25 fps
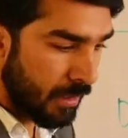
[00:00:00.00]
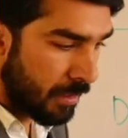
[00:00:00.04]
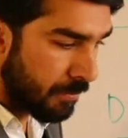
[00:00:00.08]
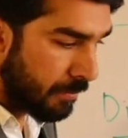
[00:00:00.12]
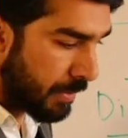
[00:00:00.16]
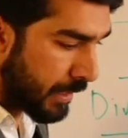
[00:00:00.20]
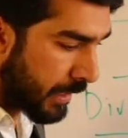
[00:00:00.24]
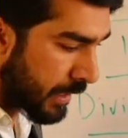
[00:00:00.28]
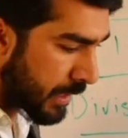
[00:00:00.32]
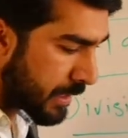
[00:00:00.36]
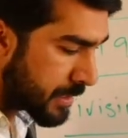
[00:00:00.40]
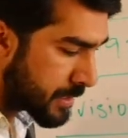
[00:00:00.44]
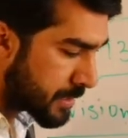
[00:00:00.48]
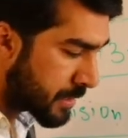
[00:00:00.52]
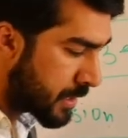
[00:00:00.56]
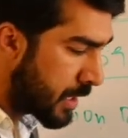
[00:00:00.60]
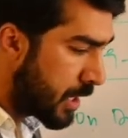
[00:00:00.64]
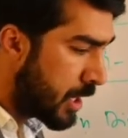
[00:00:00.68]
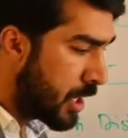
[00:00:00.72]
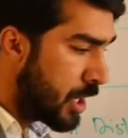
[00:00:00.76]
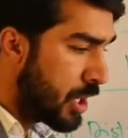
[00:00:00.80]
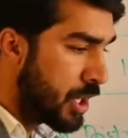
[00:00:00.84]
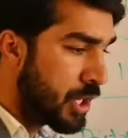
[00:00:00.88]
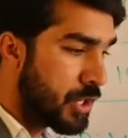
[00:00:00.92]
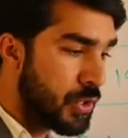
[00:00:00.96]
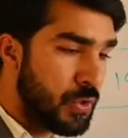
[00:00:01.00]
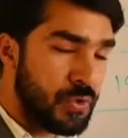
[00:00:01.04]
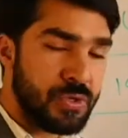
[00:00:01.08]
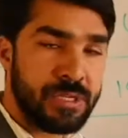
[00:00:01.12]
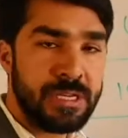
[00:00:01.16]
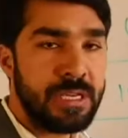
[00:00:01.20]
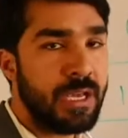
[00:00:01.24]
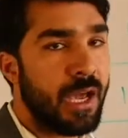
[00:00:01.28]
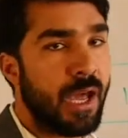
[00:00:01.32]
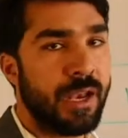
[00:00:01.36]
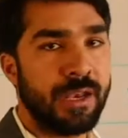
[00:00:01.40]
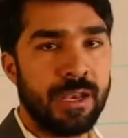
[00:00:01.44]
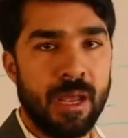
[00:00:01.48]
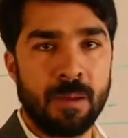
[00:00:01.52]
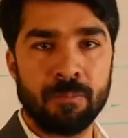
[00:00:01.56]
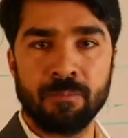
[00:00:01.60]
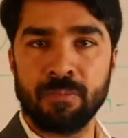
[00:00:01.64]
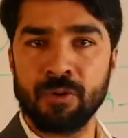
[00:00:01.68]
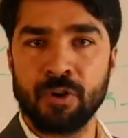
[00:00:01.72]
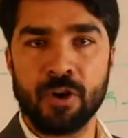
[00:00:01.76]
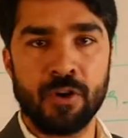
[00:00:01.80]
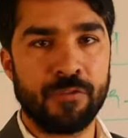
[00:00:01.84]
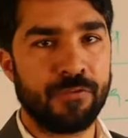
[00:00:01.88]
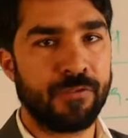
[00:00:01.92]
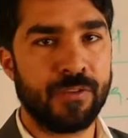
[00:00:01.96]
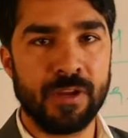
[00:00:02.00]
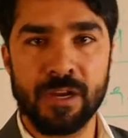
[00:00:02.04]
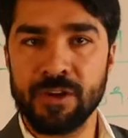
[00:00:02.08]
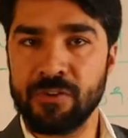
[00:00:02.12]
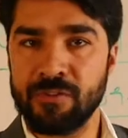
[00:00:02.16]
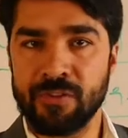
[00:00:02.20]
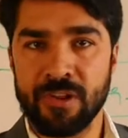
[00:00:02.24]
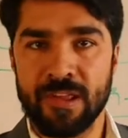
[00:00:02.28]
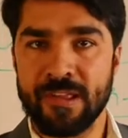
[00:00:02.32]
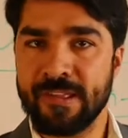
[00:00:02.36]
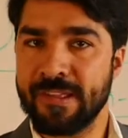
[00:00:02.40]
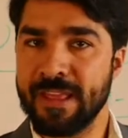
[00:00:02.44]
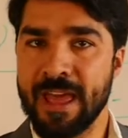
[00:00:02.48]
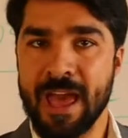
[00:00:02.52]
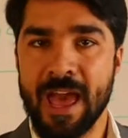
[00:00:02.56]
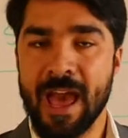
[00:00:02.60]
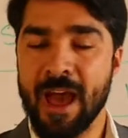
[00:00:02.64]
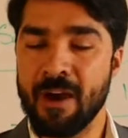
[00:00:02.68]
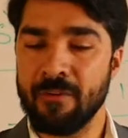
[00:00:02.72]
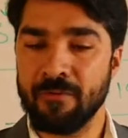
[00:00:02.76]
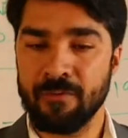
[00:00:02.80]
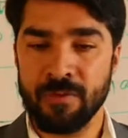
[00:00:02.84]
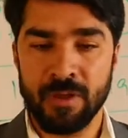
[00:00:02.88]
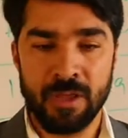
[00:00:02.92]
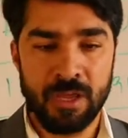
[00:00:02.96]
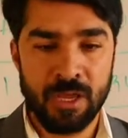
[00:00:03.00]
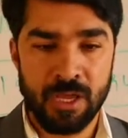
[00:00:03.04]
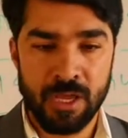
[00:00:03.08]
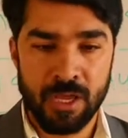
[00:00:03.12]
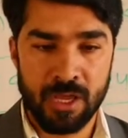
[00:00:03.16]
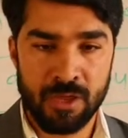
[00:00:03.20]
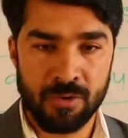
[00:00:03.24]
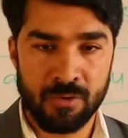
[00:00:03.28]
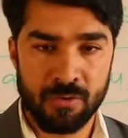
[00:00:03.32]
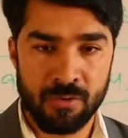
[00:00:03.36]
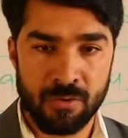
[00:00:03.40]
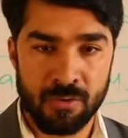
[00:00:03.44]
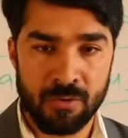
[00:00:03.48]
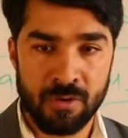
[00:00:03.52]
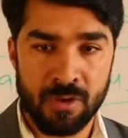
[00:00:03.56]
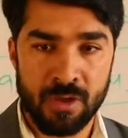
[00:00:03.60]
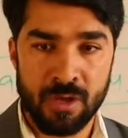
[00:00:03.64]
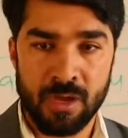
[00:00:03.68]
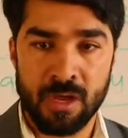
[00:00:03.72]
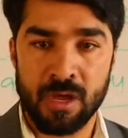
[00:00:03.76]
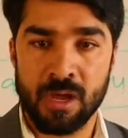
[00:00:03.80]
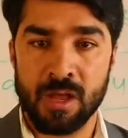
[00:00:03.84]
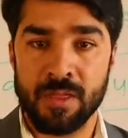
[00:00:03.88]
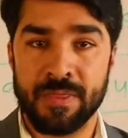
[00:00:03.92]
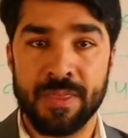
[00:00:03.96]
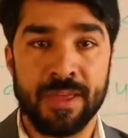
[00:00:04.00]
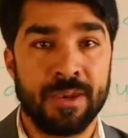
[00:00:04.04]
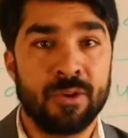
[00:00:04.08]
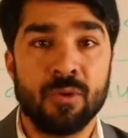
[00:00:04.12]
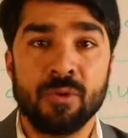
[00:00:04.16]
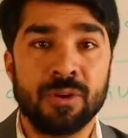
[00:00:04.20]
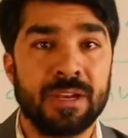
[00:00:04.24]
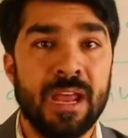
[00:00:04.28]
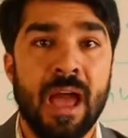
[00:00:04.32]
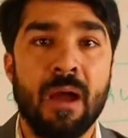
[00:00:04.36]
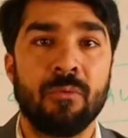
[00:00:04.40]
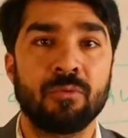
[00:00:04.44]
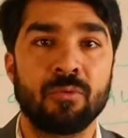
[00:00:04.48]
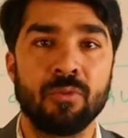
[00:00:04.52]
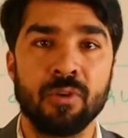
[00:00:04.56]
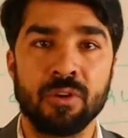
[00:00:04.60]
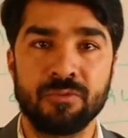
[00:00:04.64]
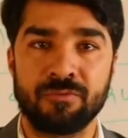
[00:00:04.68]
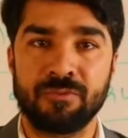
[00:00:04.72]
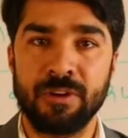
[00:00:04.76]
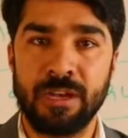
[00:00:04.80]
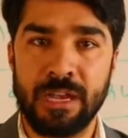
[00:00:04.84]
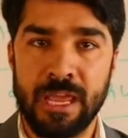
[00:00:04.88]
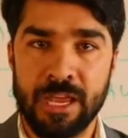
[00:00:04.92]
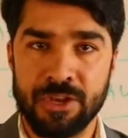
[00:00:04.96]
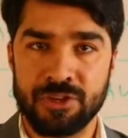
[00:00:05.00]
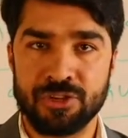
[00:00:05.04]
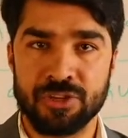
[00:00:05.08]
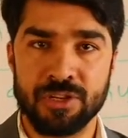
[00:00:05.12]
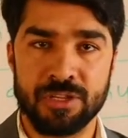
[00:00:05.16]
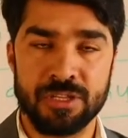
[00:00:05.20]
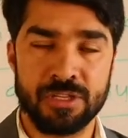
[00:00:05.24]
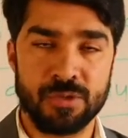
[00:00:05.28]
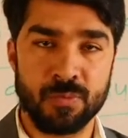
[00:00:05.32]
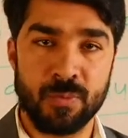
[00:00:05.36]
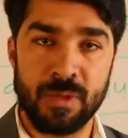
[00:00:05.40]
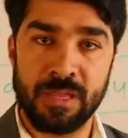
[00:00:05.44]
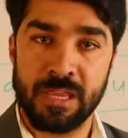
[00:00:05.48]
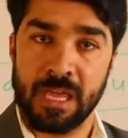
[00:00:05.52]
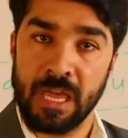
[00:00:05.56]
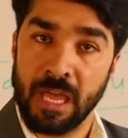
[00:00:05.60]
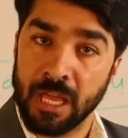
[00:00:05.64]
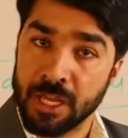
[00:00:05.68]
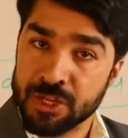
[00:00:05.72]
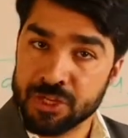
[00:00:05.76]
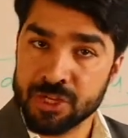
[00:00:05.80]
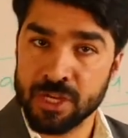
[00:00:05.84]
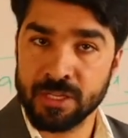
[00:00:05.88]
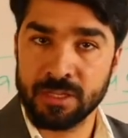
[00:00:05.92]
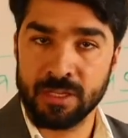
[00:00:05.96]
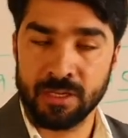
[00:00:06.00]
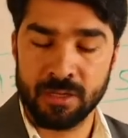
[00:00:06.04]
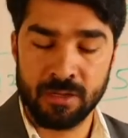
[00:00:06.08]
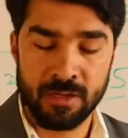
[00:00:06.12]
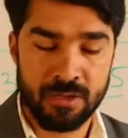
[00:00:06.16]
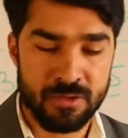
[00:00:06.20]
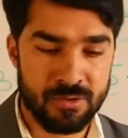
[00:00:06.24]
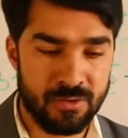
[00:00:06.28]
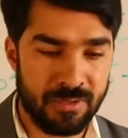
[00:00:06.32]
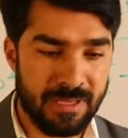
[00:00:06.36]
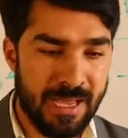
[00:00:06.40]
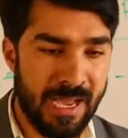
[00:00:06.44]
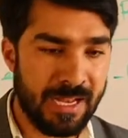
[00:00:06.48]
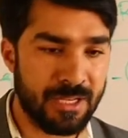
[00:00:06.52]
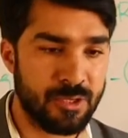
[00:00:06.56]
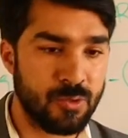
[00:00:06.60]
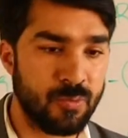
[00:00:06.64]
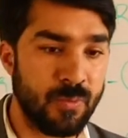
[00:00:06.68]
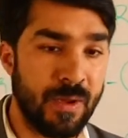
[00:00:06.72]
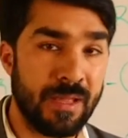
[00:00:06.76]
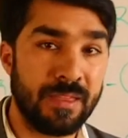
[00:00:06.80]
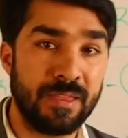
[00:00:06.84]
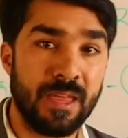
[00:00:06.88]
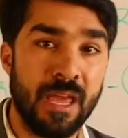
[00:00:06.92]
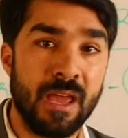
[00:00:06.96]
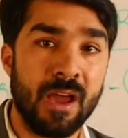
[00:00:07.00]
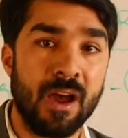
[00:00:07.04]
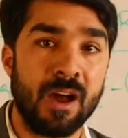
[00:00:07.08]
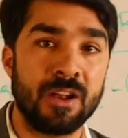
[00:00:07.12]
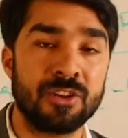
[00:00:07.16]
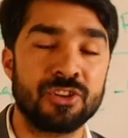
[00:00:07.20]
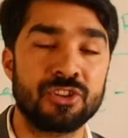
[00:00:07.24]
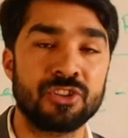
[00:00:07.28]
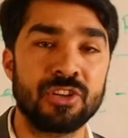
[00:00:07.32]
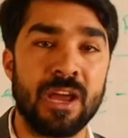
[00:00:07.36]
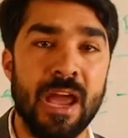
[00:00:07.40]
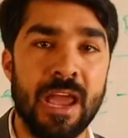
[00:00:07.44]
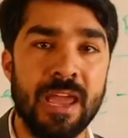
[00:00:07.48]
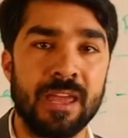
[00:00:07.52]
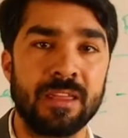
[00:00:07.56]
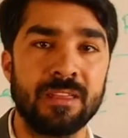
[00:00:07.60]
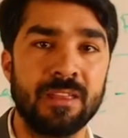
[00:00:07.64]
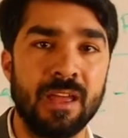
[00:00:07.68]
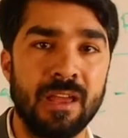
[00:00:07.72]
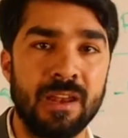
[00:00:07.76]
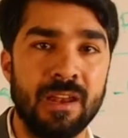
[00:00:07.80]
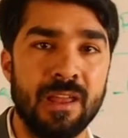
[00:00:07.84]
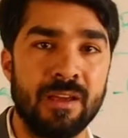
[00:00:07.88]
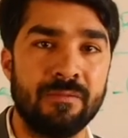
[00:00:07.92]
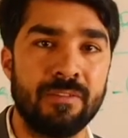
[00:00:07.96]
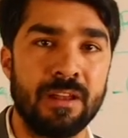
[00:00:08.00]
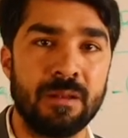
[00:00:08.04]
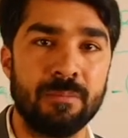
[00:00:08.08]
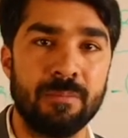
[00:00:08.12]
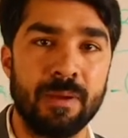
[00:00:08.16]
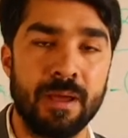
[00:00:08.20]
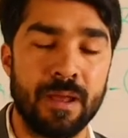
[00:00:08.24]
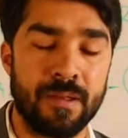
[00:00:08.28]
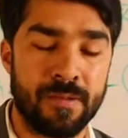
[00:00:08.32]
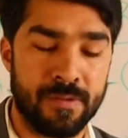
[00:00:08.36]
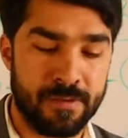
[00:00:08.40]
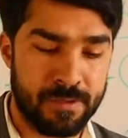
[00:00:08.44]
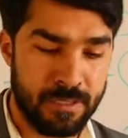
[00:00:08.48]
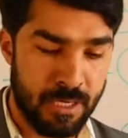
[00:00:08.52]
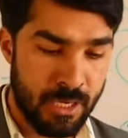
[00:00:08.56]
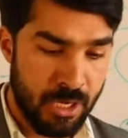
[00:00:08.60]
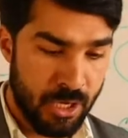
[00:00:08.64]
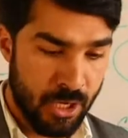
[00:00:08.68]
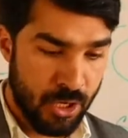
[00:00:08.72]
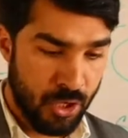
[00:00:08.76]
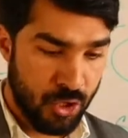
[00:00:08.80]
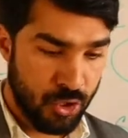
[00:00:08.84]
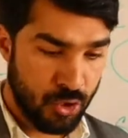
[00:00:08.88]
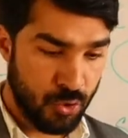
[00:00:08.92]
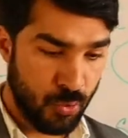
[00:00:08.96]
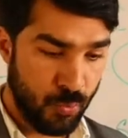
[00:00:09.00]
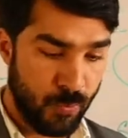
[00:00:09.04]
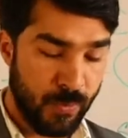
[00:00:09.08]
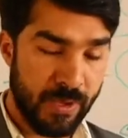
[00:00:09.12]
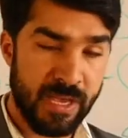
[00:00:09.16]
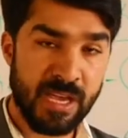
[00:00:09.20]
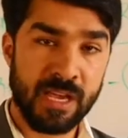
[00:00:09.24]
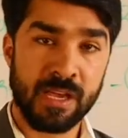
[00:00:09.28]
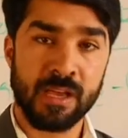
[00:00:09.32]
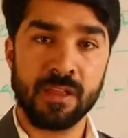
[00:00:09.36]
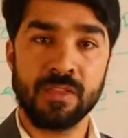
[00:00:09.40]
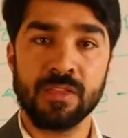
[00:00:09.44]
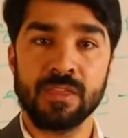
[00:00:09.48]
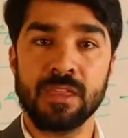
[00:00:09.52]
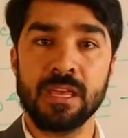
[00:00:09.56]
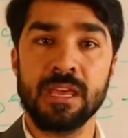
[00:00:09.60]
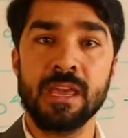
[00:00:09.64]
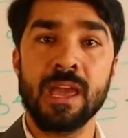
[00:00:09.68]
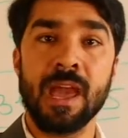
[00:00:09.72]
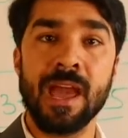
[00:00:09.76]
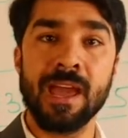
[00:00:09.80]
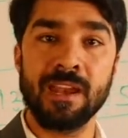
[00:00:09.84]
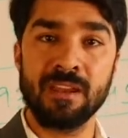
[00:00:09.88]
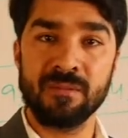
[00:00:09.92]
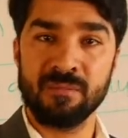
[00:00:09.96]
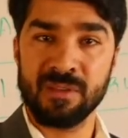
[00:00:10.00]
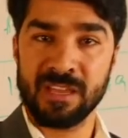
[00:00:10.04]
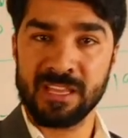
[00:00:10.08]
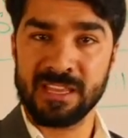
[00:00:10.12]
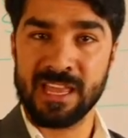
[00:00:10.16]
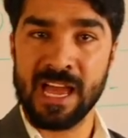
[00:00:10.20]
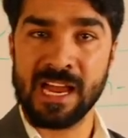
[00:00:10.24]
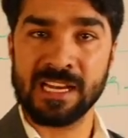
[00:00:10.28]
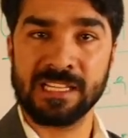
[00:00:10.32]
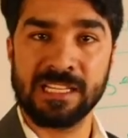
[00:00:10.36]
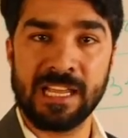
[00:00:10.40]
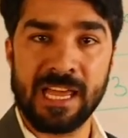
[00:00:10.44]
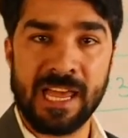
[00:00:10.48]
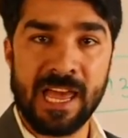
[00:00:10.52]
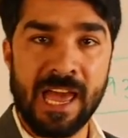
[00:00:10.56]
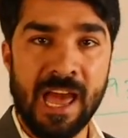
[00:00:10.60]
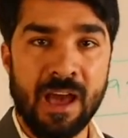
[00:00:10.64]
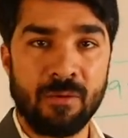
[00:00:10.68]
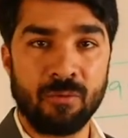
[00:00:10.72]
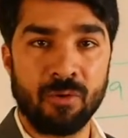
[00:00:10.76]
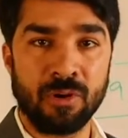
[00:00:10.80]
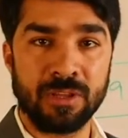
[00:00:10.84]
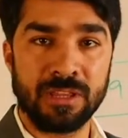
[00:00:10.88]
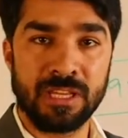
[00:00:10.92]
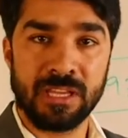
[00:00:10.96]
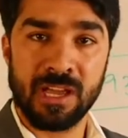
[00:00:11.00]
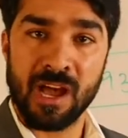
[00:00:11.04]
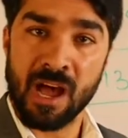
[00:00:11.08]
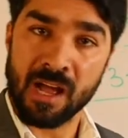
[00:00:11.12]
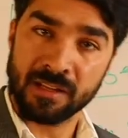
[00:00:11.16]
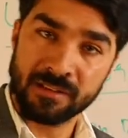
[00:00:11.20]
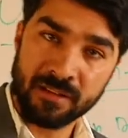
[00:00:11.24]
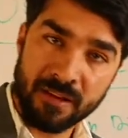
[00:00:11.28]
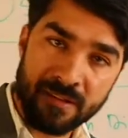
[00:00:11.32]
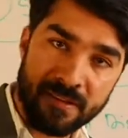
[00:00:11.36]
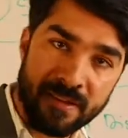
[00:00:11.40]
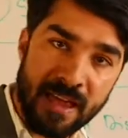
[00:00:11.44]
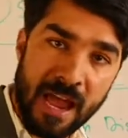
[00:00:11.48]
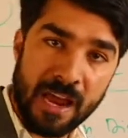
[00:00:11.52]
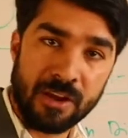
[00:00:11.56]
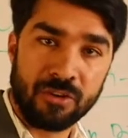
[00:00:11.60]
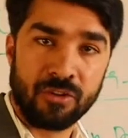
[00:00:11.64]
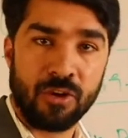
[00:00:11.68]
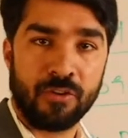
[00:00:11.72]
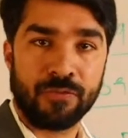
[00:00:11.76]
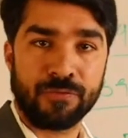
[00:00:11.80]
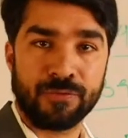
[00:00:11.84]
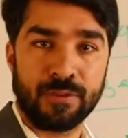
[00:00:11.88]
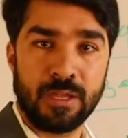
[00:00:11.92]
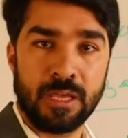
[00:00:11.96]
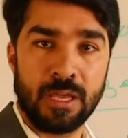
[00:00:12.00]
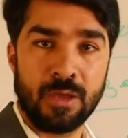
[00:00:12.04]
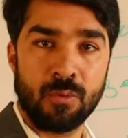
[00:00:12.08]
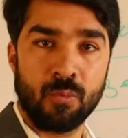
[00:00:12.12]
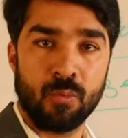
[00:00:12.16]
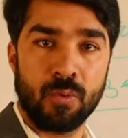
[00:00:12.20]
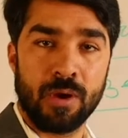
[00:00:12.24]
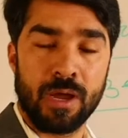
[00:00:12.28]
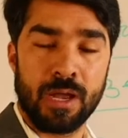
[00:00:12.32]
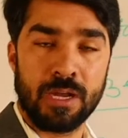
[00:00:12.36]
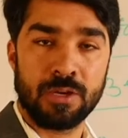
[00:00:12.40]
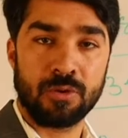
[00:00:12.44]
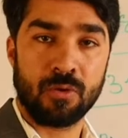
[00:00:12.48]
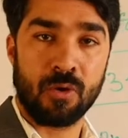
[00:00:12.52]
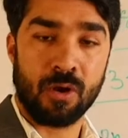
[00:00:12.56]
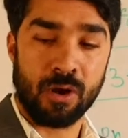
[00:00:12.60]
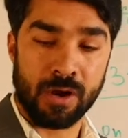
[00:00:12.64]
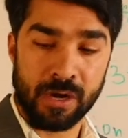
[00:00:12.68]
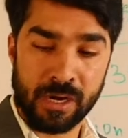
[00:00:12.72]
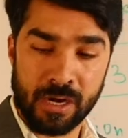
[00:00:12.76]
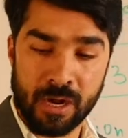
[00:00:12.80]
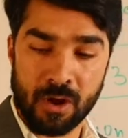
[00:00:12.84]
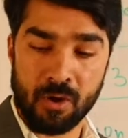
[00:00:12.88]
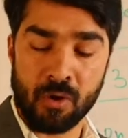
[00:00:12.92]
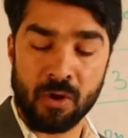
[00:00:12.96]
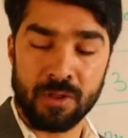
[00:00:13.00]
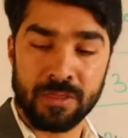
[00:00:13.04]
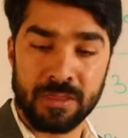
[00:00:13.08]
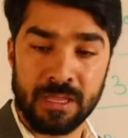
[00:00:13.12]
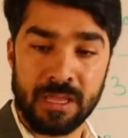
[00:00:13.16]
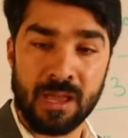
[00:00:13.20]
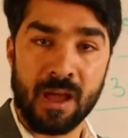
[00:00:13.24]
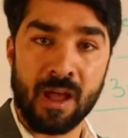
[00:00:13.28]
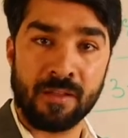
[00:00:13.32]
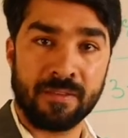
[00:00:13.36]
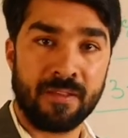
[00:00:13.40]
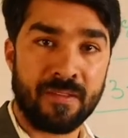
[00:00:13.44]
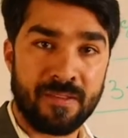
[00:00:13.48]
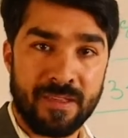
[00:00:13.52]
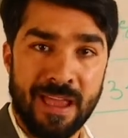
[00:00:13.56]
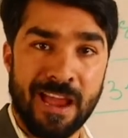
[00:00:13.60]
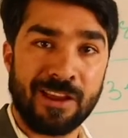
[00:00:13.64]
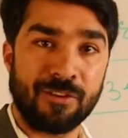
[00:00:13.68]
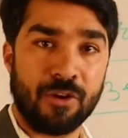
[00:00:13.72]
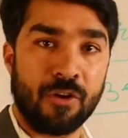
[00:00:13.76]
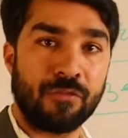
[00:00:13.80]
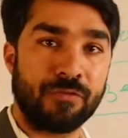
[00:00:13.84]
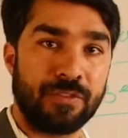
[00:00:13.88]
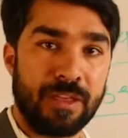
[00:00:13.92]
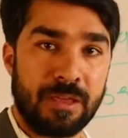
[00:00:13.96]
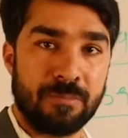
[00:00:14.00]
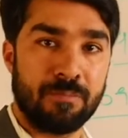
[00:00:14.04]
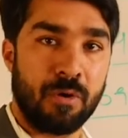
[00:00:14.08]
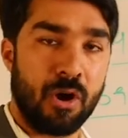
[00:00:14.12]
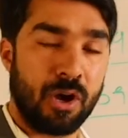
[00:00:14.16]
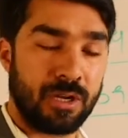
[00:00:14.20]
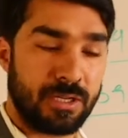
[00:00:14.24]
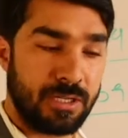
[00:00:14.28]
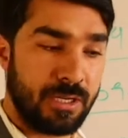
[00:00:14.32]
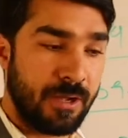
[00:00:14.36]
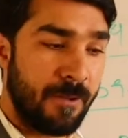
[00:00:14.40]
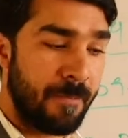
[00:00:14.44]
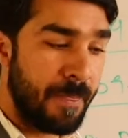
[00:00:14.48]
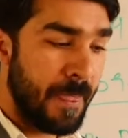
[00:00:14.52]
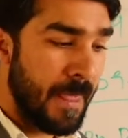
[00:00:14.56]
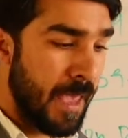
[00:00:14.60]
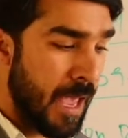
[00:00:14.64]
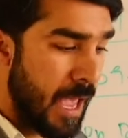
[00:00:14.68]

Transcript: Because you see a number of countries, they have, they don't have good relations with each other. So that's why they are trying their level best to weaken the enemy that they have on the other side of the world or on the other side of the border.